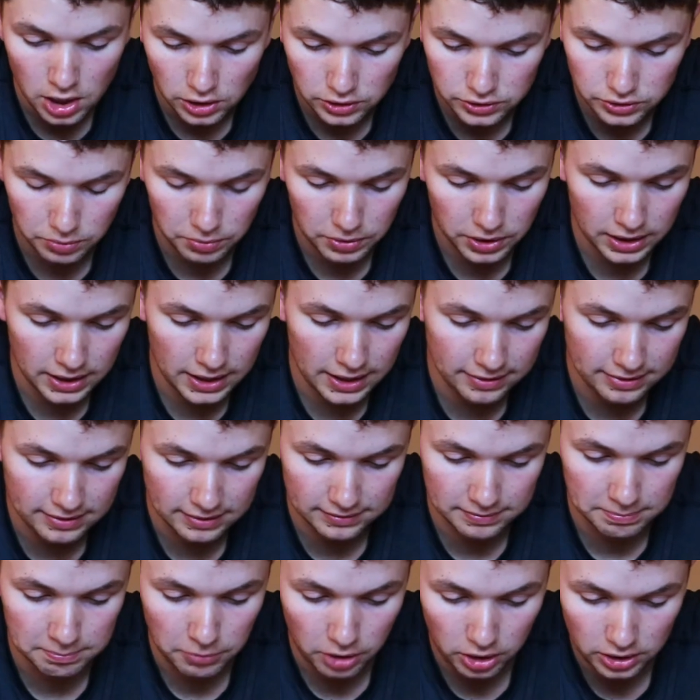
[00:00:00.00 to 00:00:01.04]
So we're going to hit
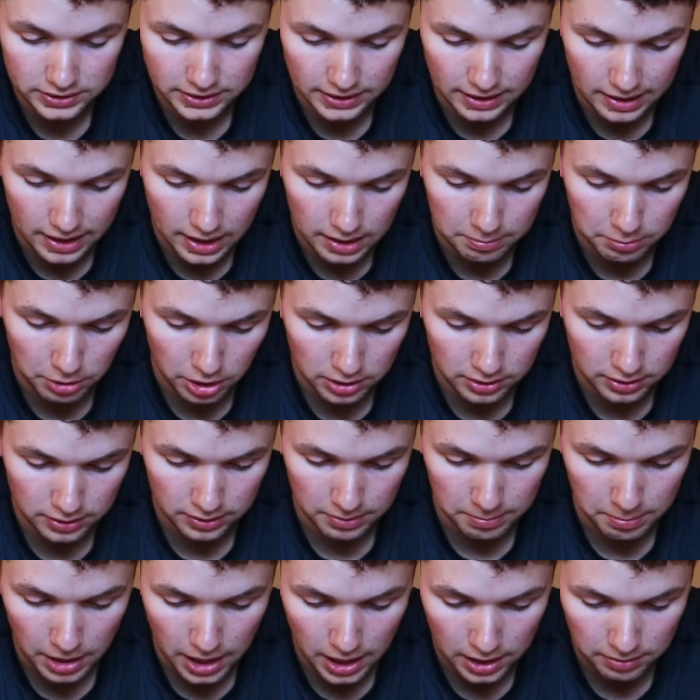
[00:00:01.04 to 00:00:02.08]
this multi-add button in
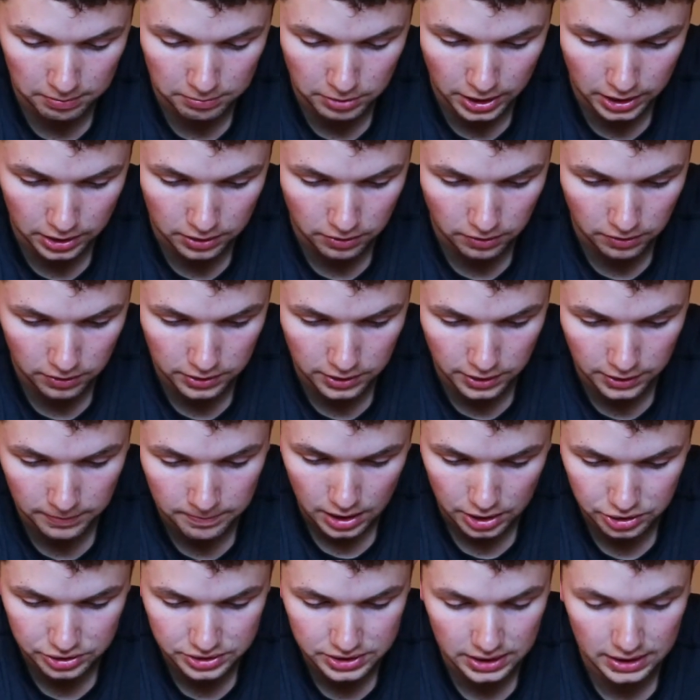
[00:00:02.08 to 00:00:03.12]
the bottom right corner,
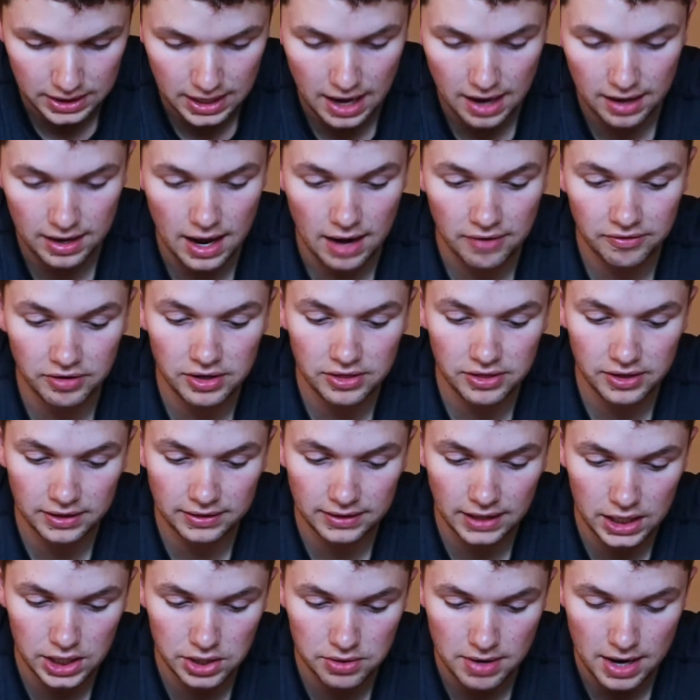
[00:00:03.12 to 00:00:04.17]
and you're just going to add everything
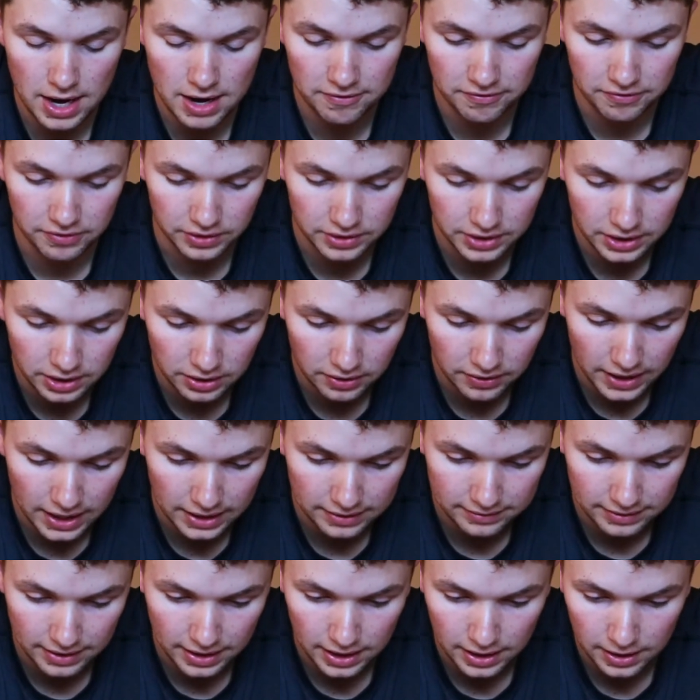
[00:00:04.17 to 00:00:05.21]
that you ate for dinner
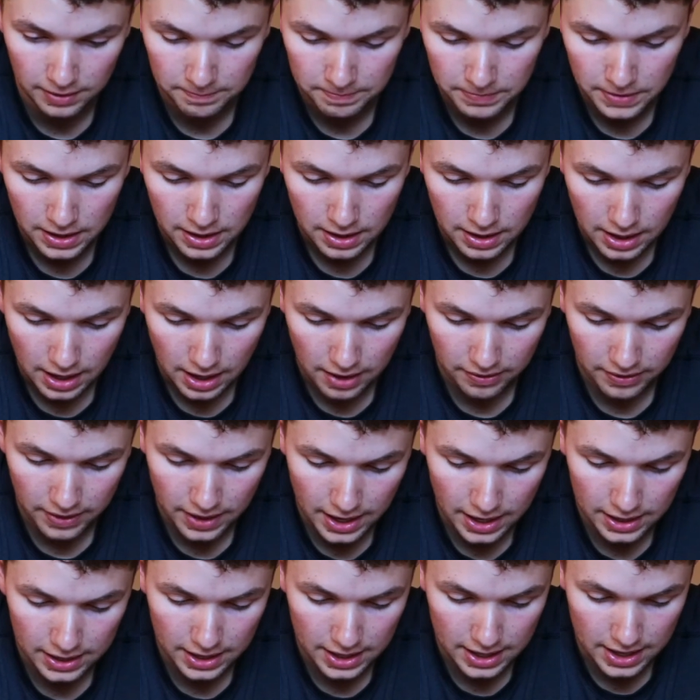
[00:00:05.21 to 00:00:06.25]
that day, and
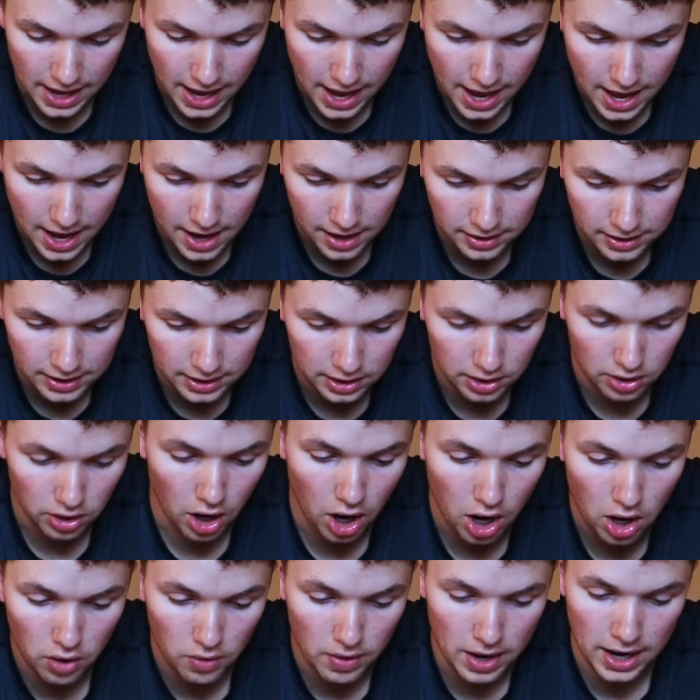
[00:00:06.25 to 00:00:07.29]
then hit add, and it
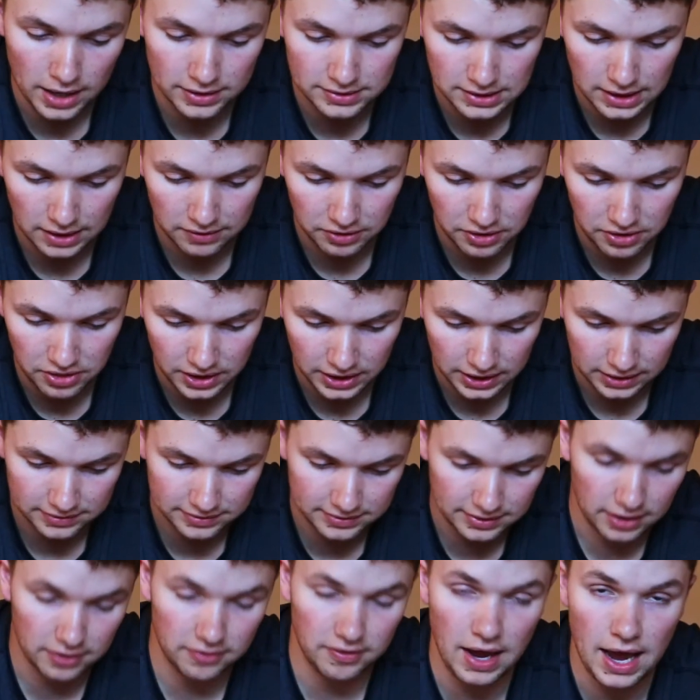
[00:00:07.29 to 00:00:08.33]
auto adds everything
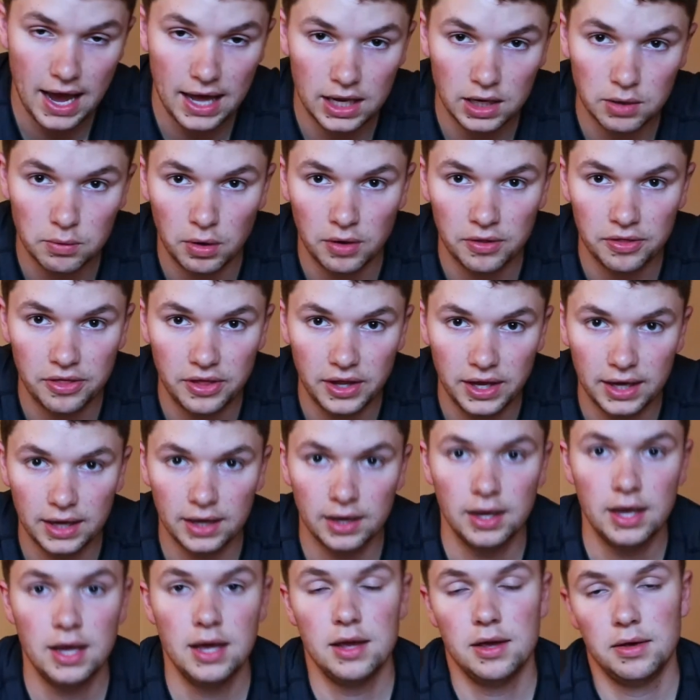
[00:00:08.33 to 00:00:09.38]
instead of adding one
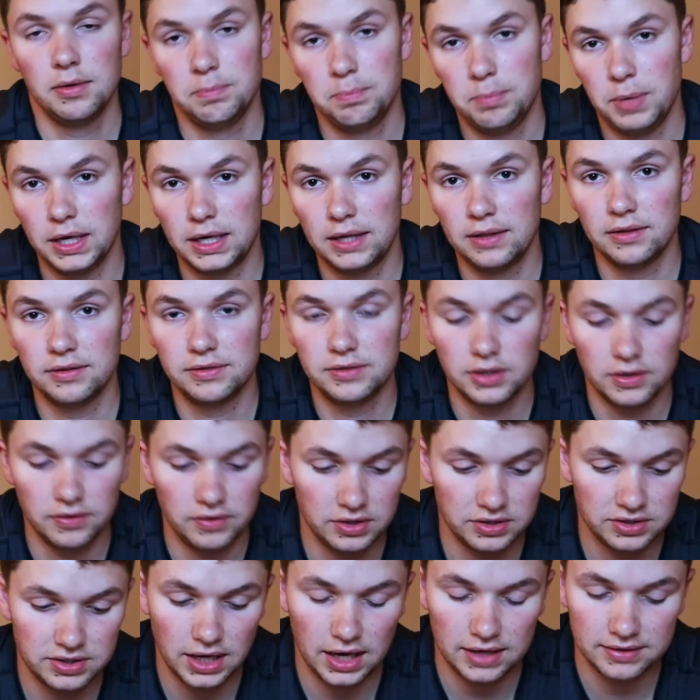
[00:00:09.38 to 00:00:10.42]
thing, picking the
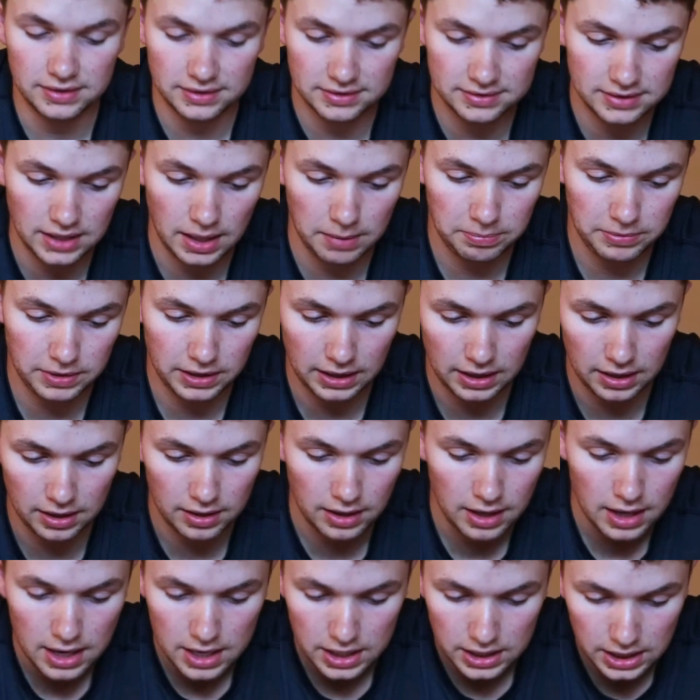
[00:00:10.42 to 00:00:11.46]
serving size, accepting it.